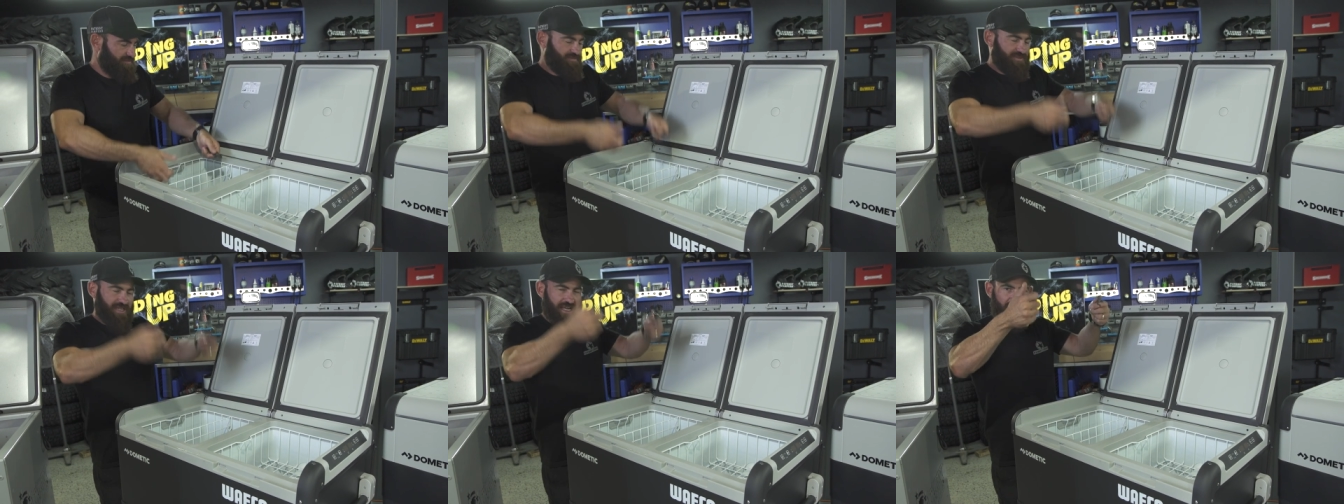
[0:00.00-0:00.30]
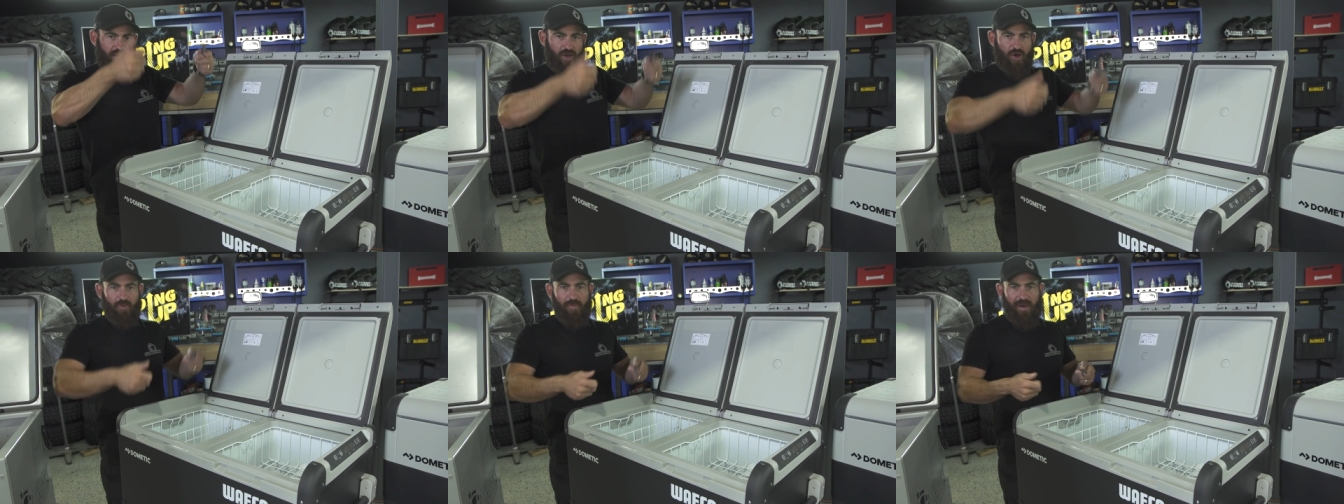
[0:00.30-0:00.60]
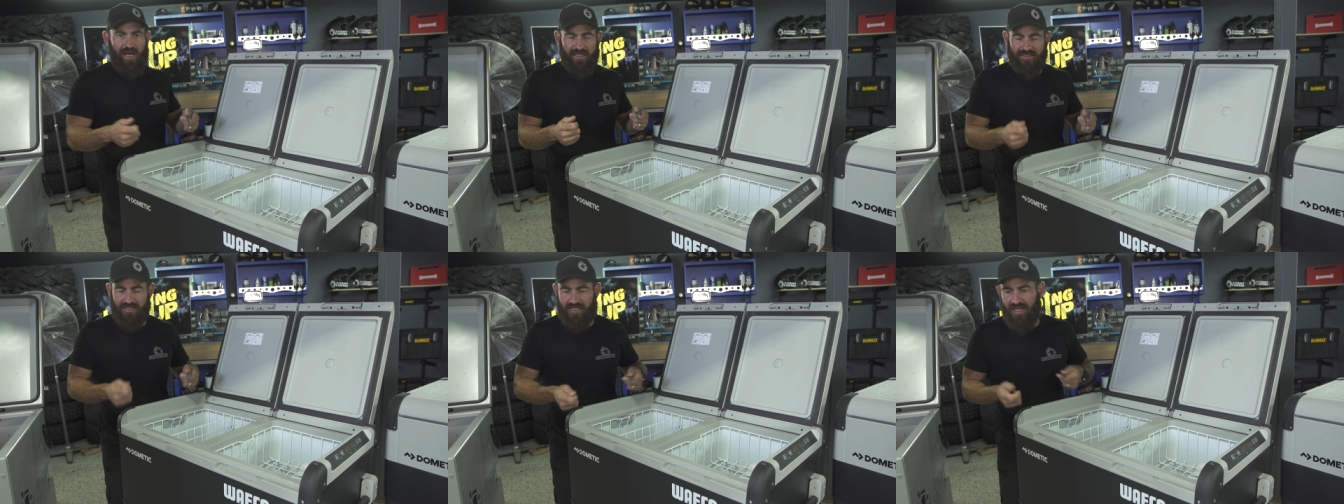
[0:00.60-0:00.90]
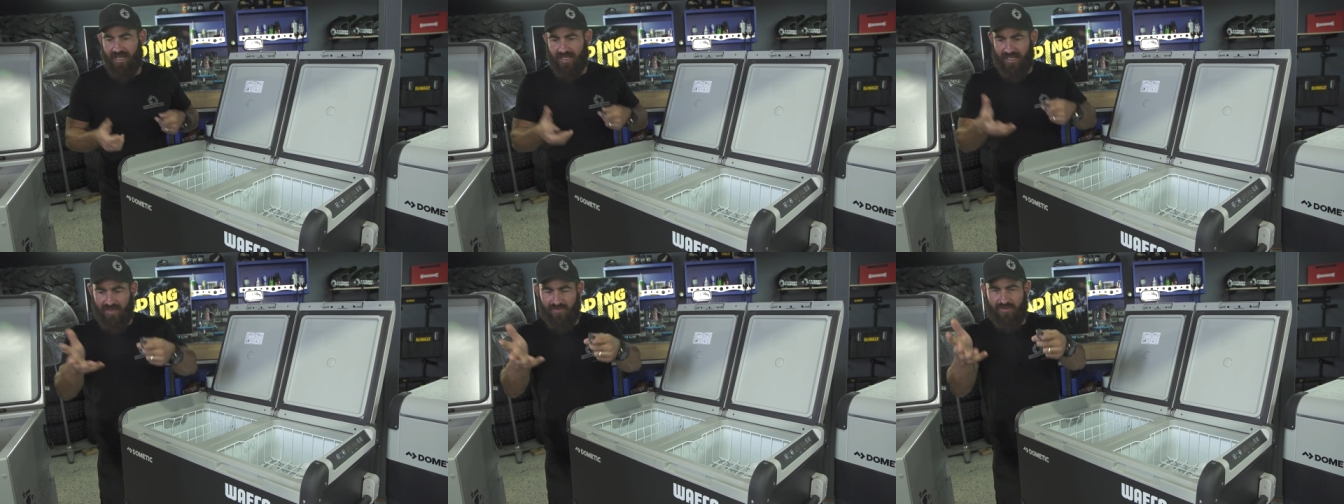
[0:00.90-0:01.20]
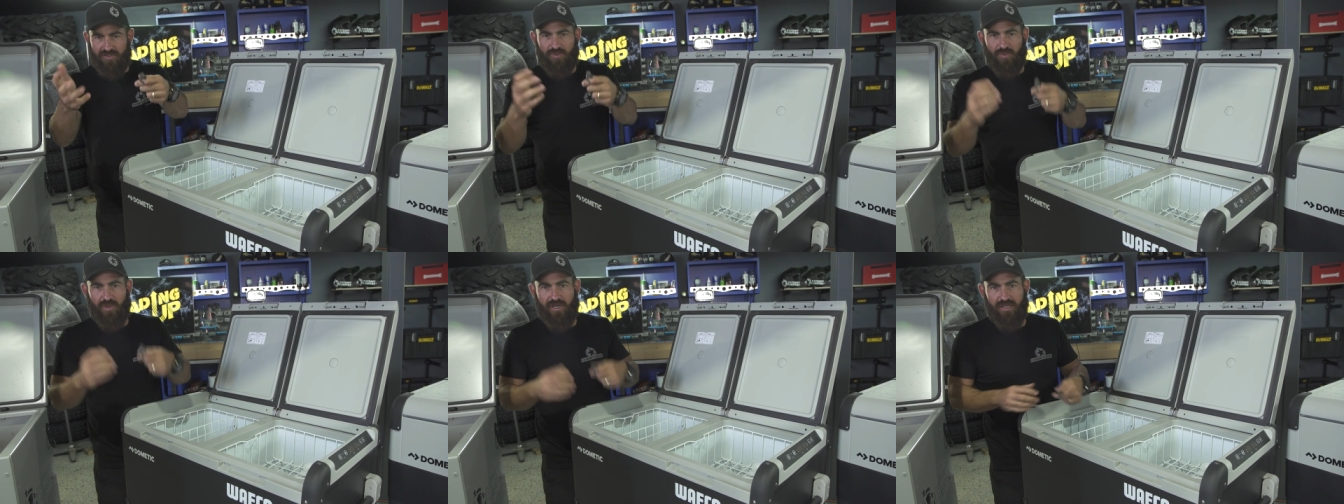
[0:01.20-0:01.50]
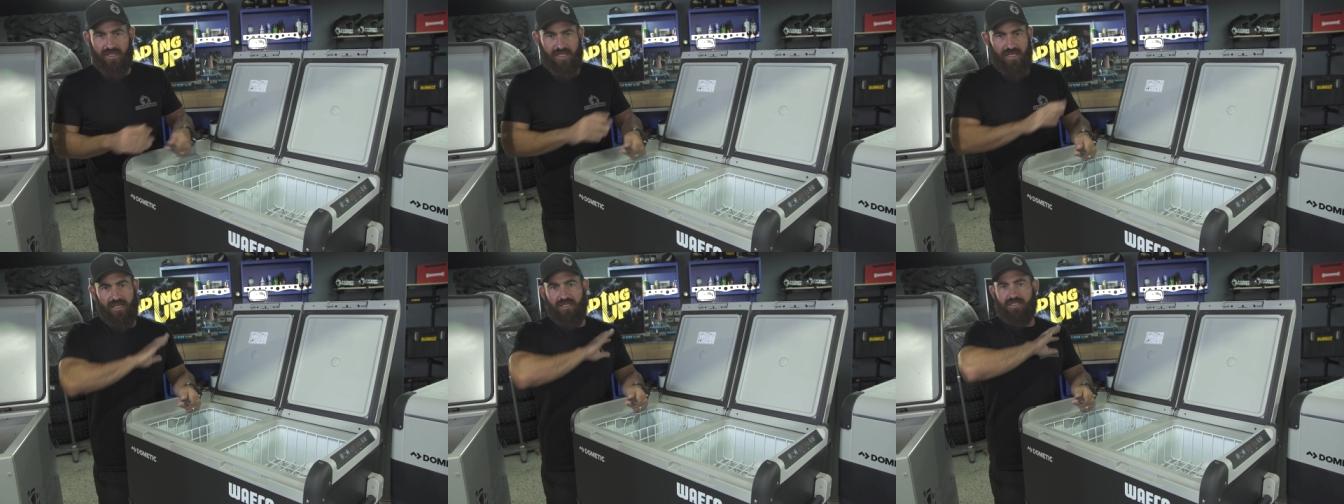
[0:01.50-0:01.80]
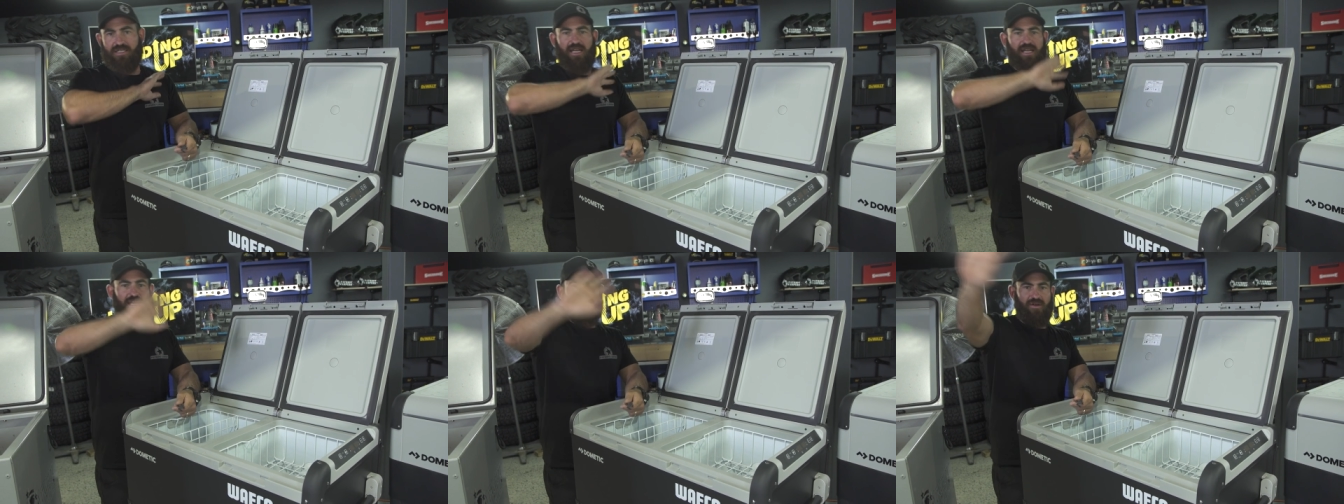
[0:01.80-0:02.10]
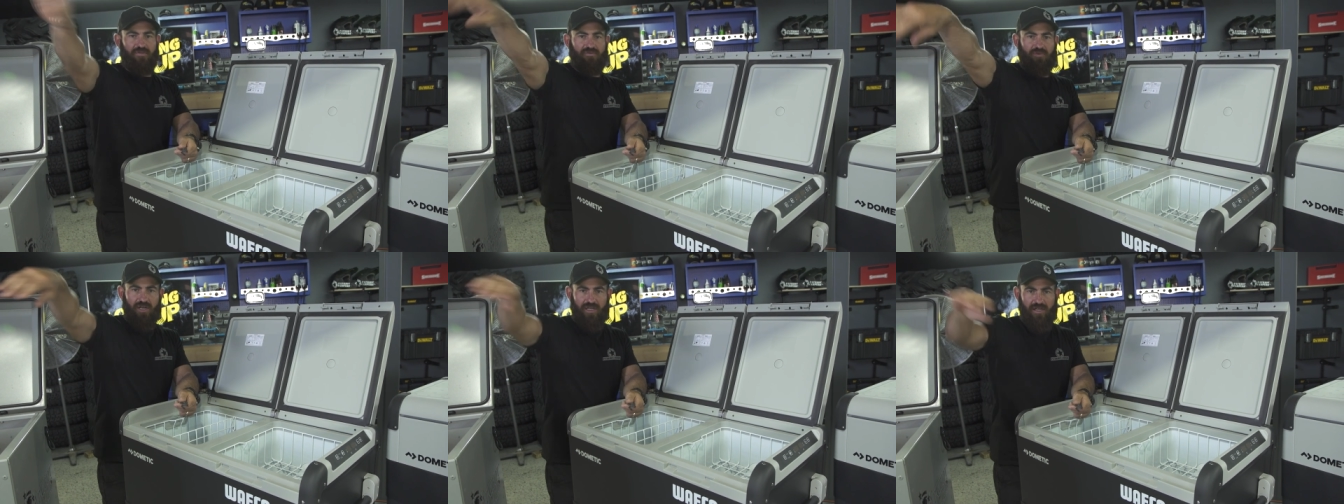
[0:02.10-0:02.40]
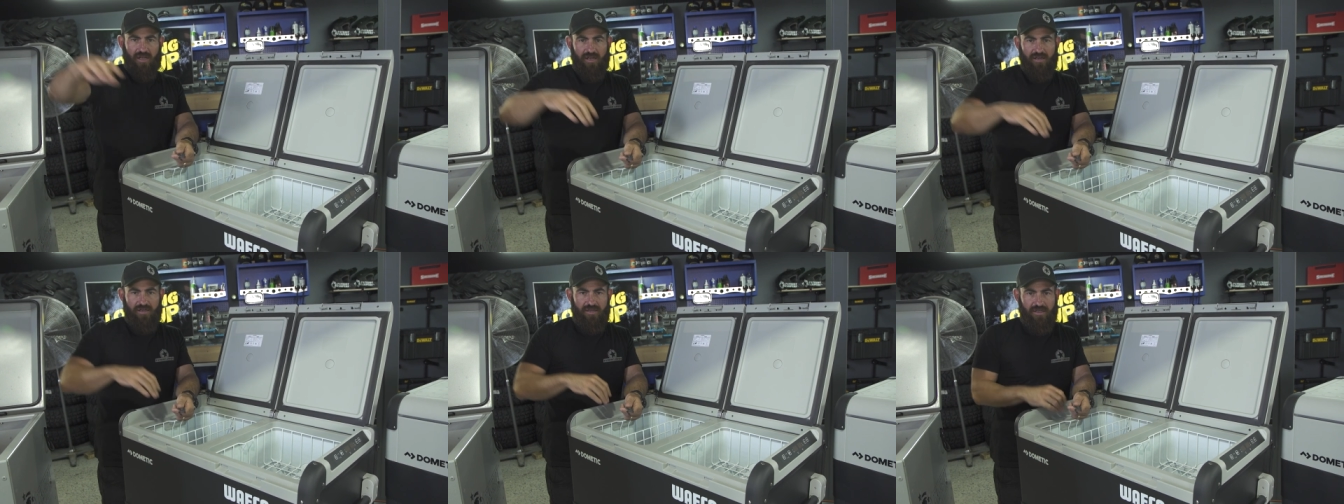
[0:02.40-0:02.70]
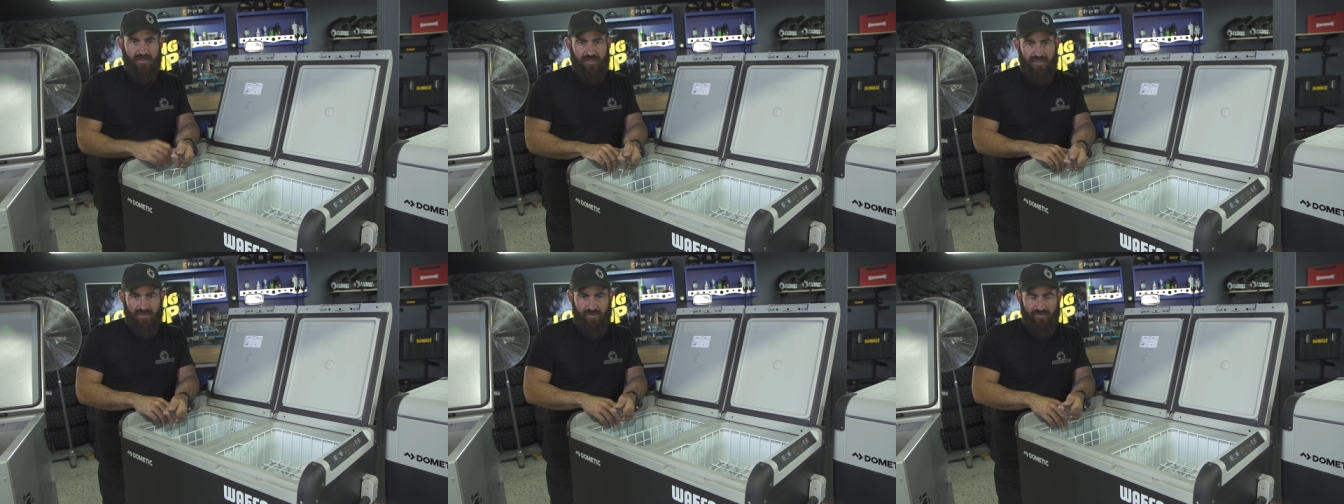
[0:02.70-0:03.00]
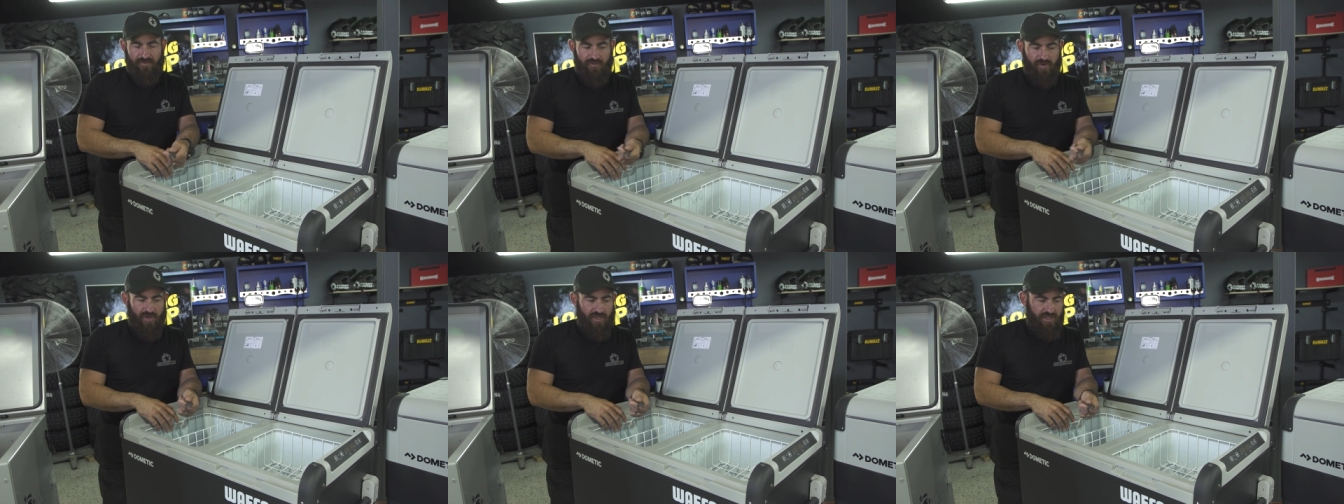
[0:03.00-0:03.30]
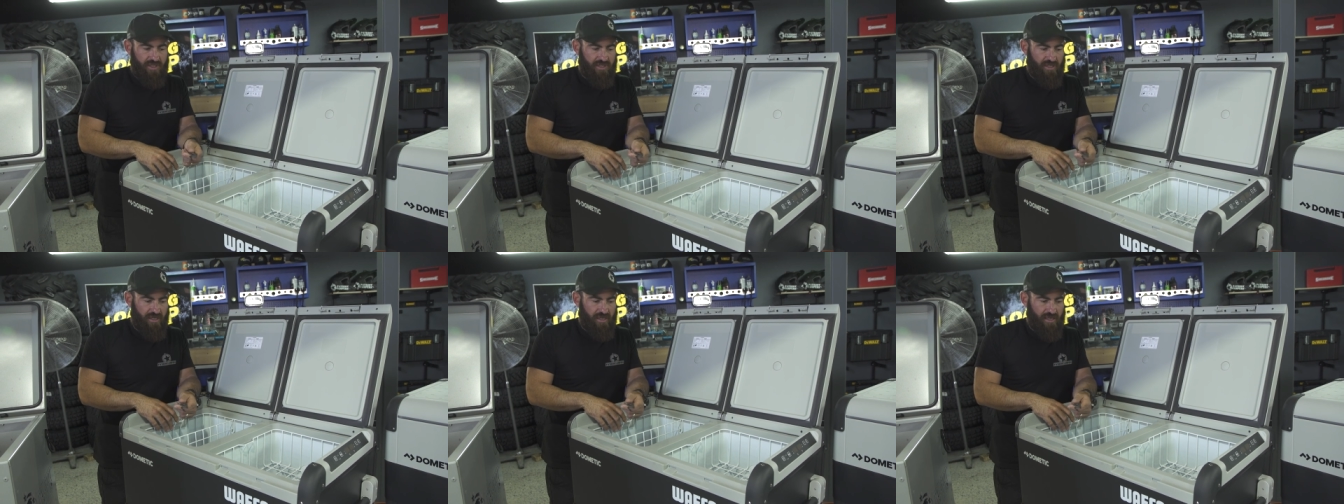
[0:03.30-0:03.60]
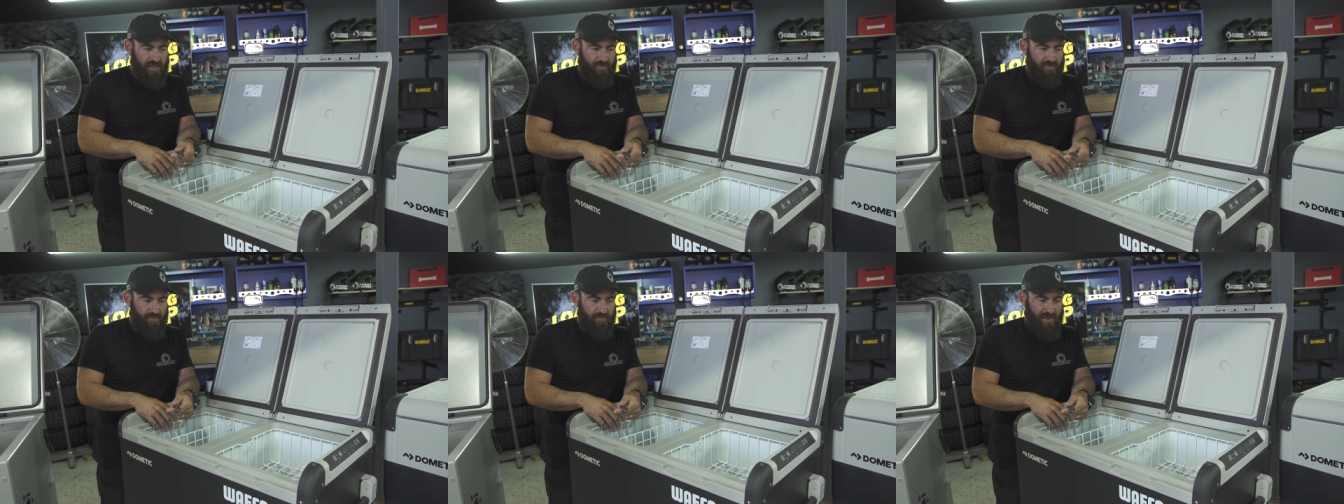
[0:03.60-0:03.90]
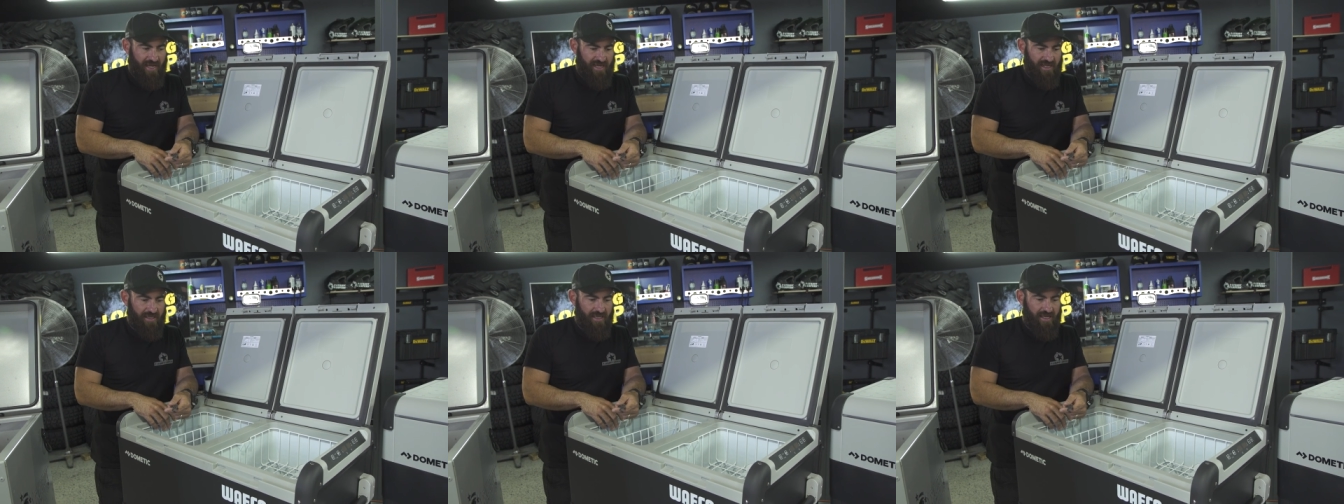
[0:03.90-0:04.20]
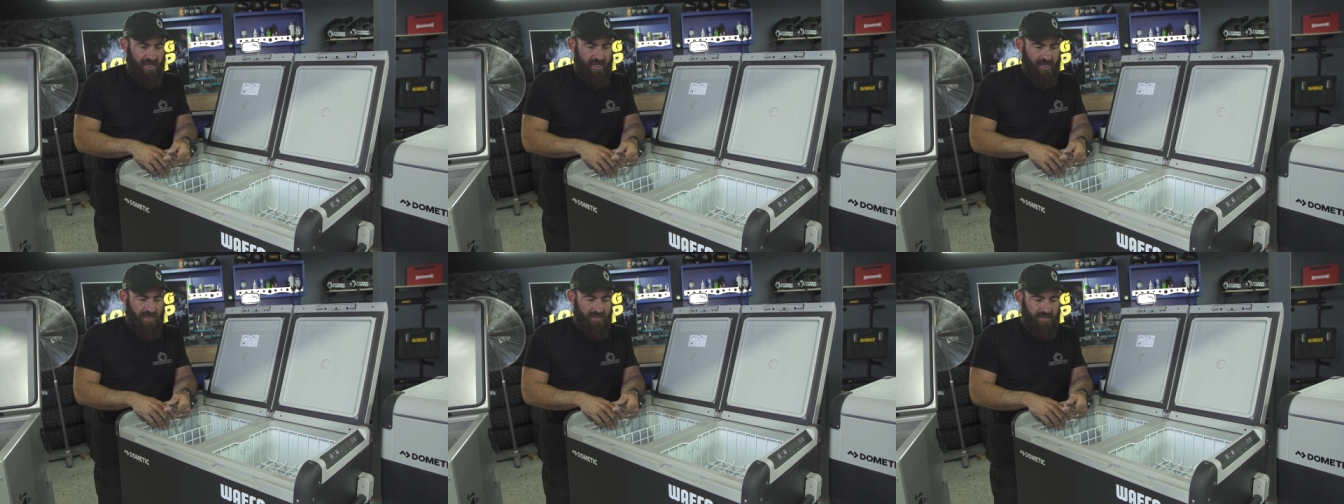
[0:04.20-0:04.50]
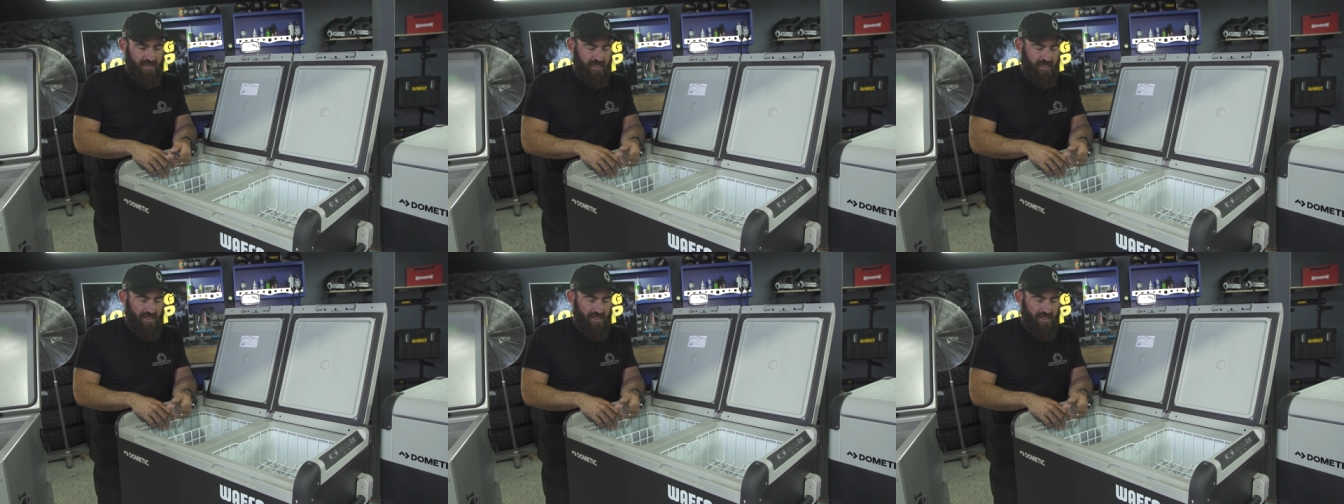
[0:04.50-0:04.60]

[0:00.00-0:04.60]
take the whole basket out, give it to one of the kids, they go and reload it into the fridge uh, back in the house.